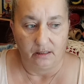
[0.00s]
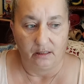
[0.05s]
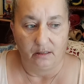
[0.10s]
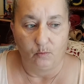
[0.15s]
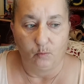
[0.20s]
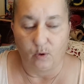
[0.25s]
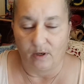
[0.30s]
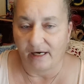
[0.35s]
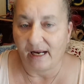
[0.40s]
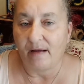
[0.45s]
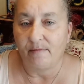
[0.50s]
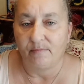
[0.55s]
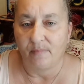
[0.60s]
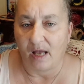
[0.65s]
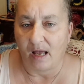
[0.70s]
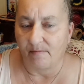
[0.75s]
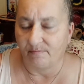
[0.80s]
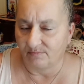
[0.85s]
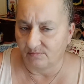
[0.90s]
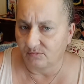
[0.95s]
what
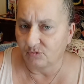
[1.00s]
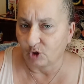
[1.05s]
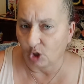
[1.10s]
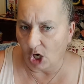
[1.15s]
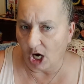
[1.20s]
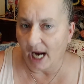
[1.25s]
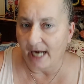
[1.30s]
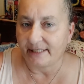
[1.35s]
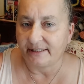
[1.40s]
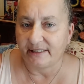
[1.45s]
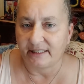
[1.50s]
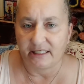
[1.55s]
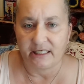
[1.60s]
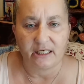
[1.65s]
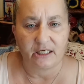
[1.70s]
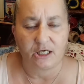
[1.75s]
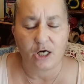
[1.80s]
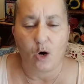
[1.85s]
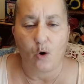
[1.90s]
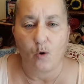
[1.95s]
I'm trying to
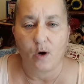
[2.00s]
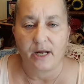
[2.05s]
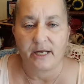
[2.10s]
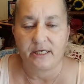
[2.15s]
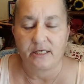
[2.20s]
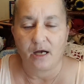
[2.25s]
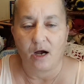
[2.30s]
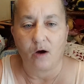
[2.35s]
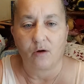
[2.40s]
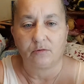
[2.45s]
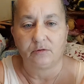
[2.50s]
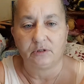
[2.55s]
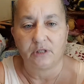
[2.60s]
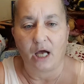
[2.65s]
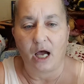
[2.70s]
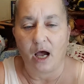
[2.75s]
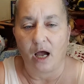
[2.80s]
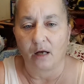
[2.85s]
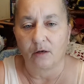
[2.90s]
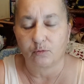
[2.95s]
get going
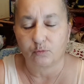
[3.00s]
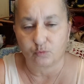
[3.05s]
on